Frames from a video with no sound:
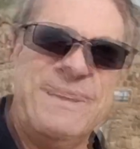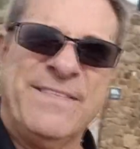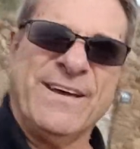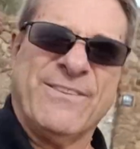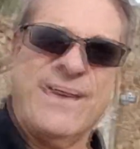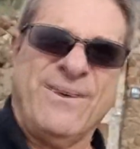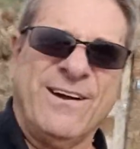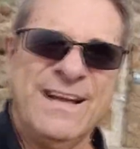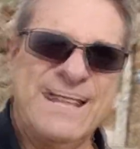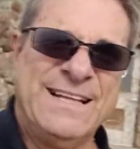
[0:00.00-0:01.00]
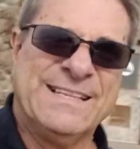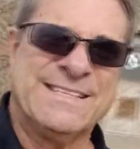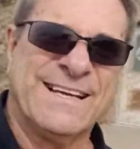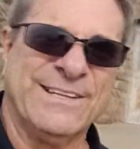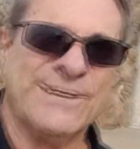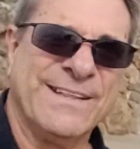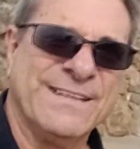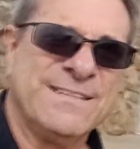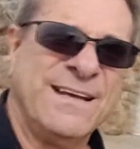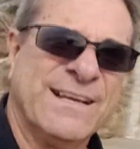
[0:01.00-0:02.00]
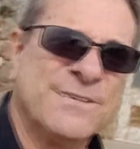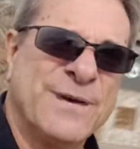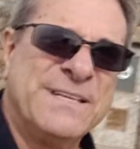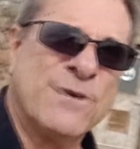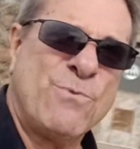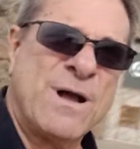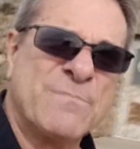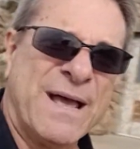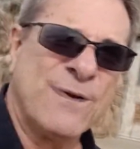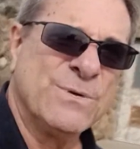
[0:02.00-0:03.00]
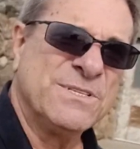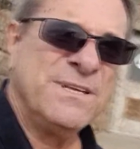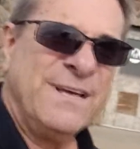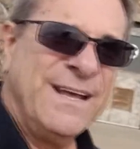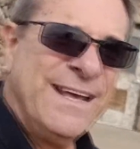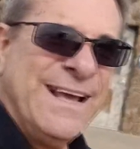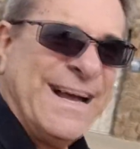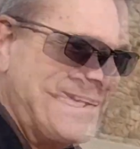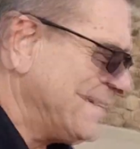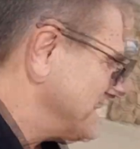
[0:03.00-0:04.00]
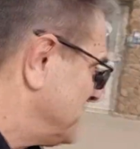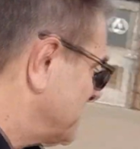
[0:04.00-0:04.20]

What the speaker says: me. There they are. Let's take a look at this. Do I dare walk backwards? I think this is